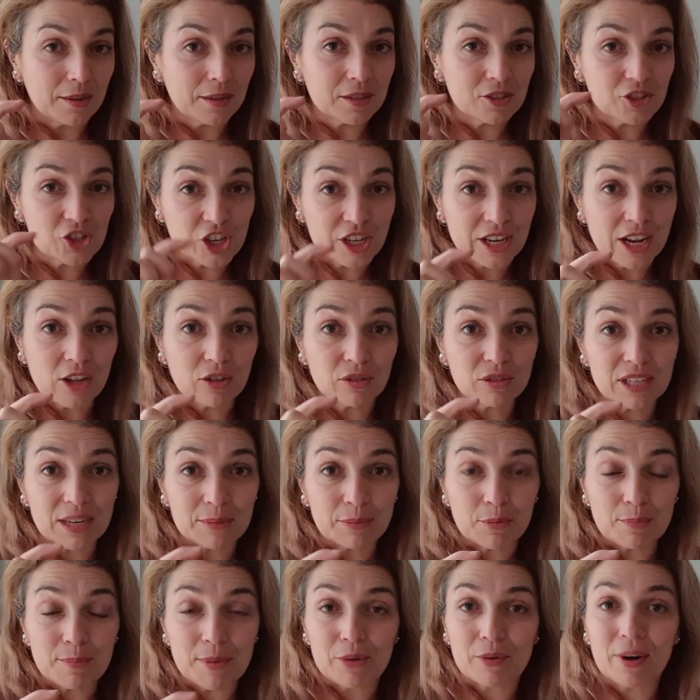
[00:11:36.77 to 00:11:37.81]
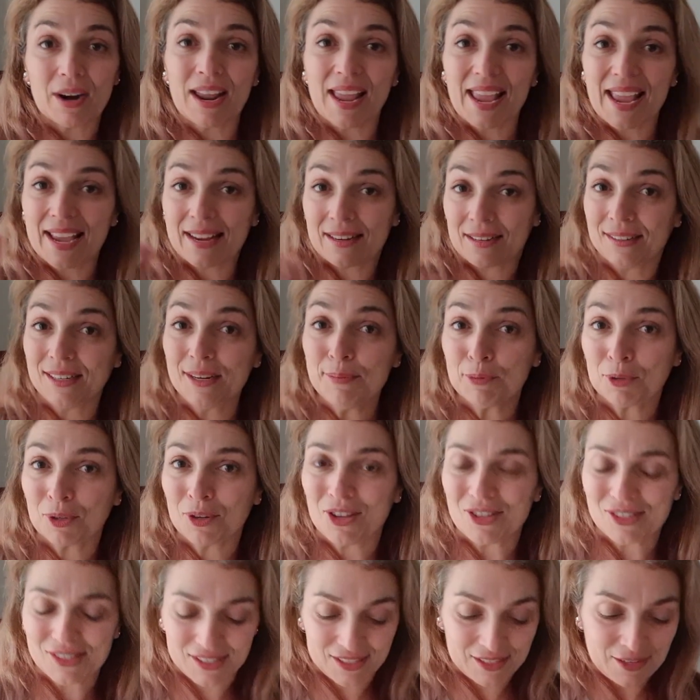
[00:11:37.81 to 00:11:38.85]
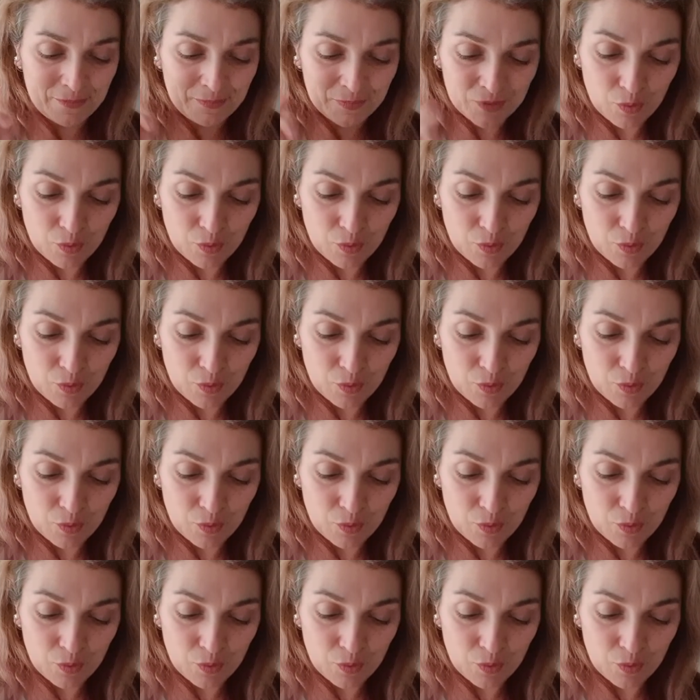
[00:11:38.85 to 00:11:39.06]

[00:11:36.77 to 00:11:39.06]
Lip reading: Chanel double mirror and a lip gloss.